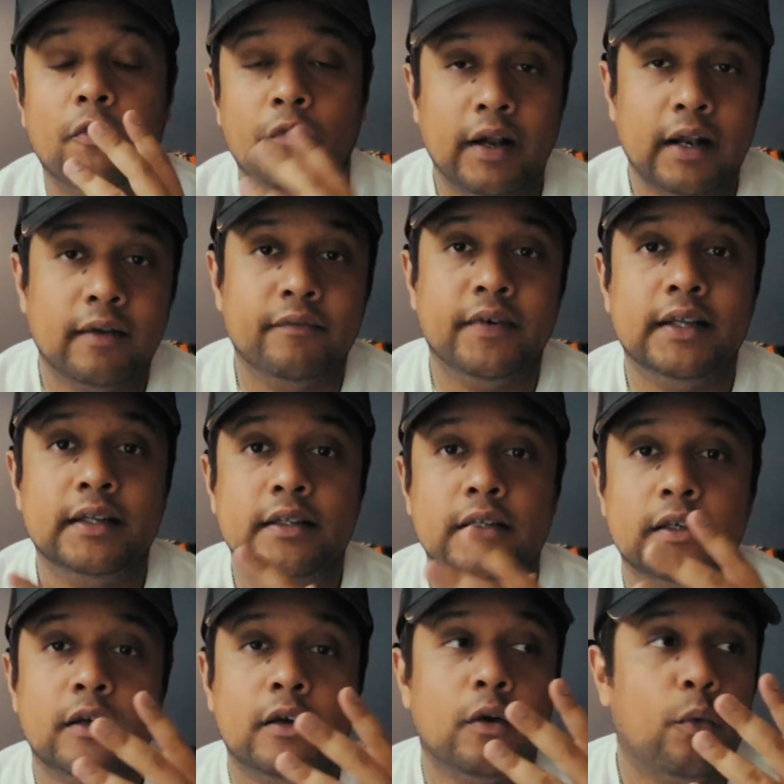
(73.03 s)

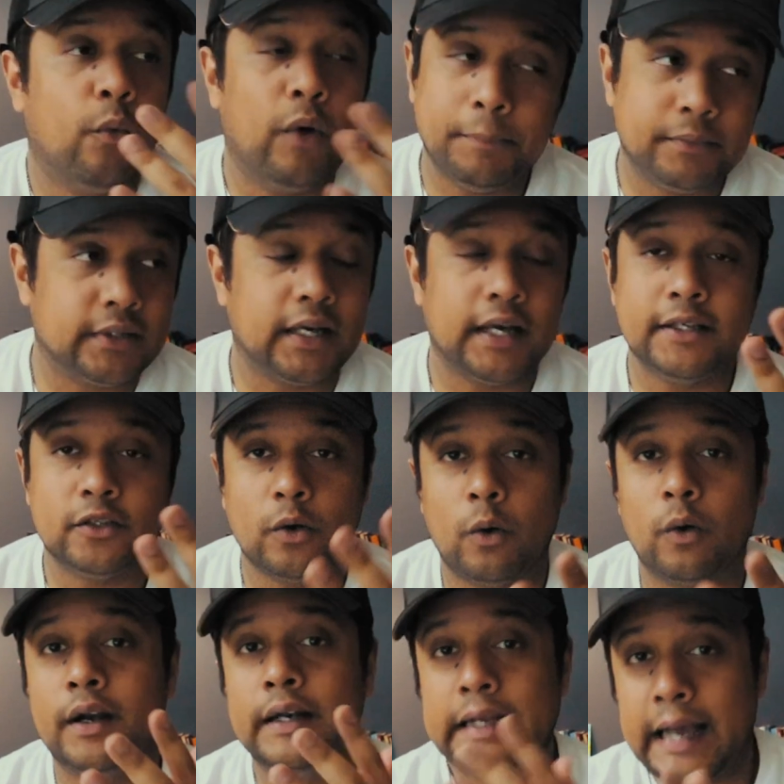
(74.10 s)
relevant websites
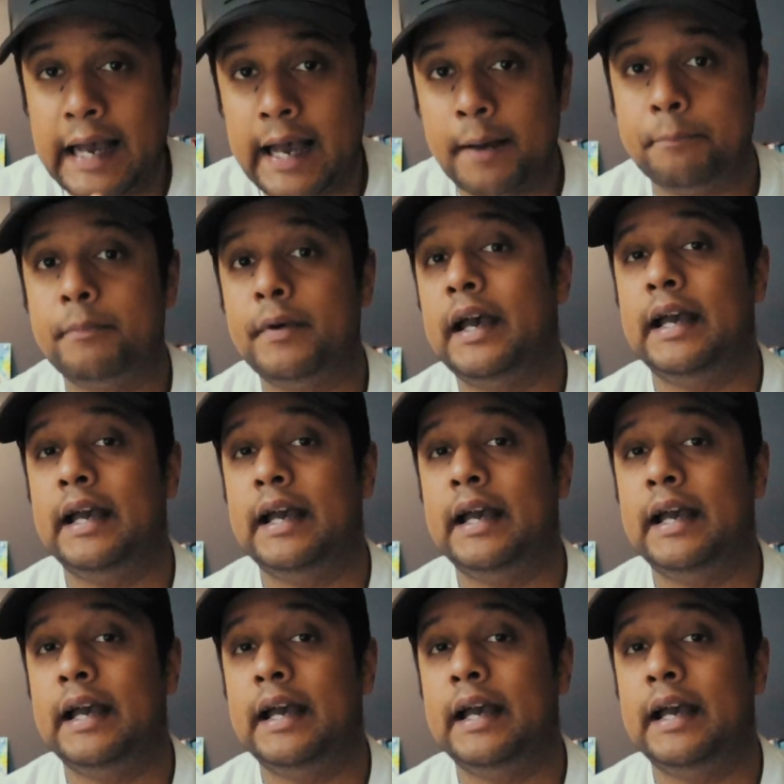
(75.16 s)
or an app.